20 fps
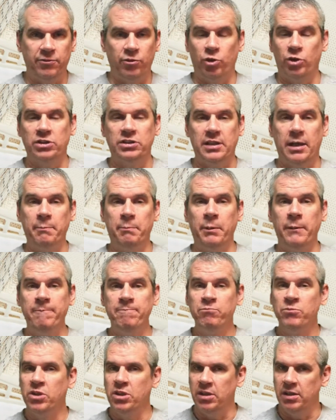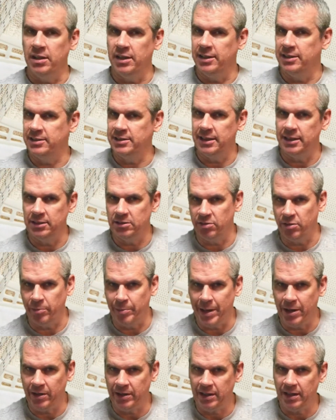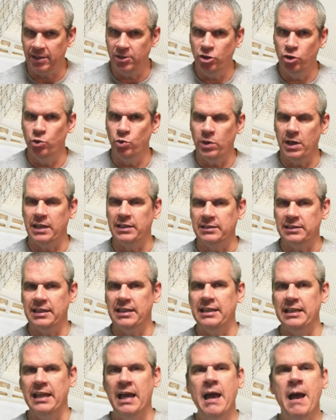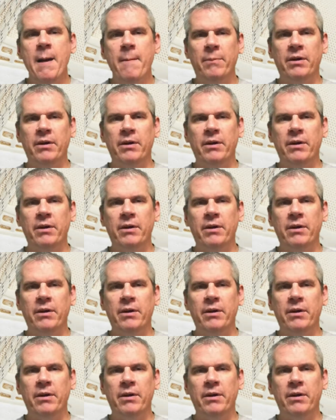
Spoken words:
For example, United States of America, USA.